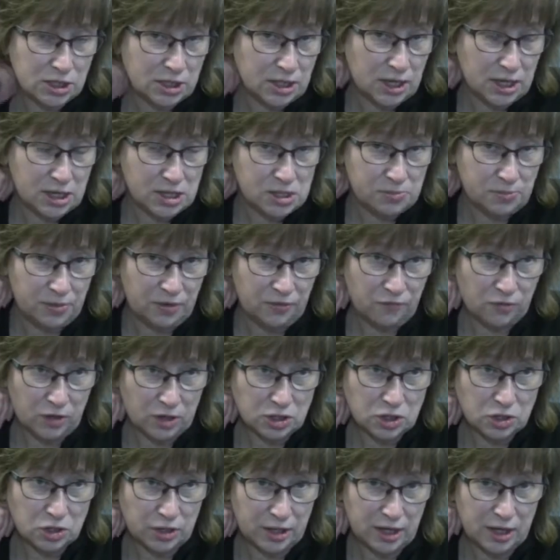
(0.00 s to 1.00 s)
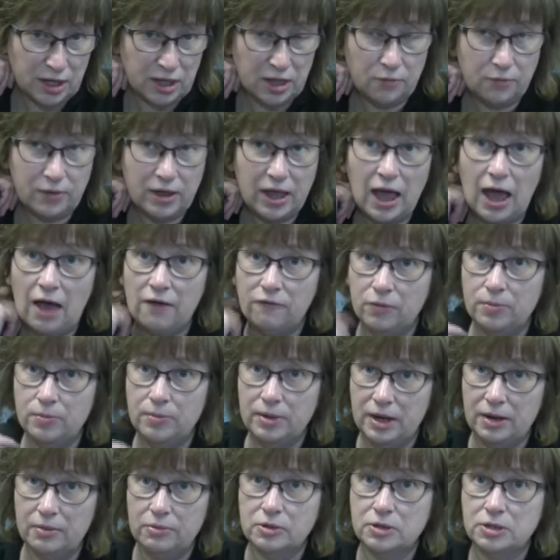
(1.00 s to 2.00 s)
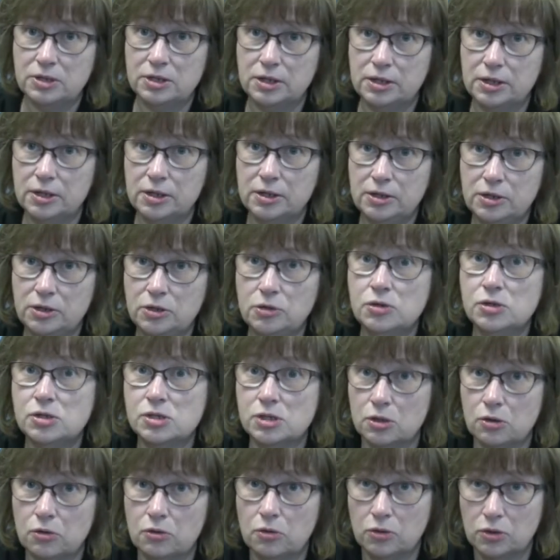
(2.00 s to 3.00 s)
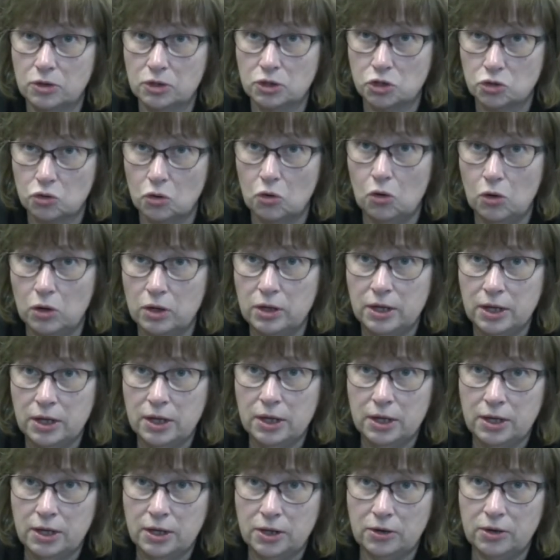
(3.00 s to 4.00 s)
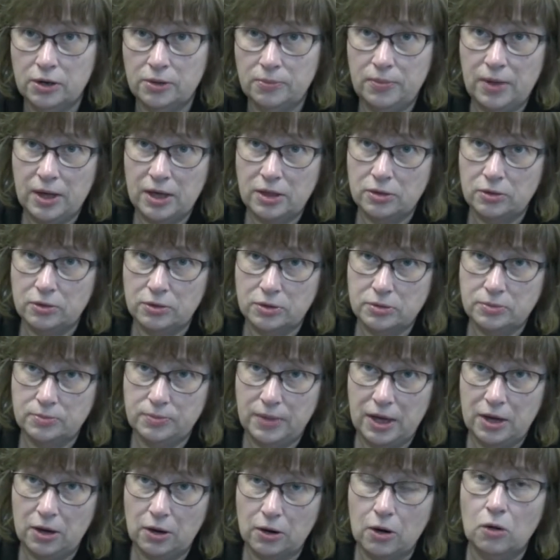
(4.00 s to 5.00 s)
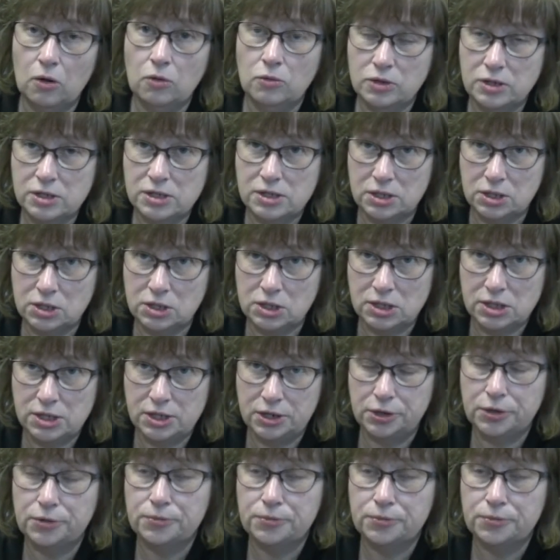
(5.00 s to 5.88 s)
has been frustrated that we haven't been able to use local control, you know, and make our own decisions here.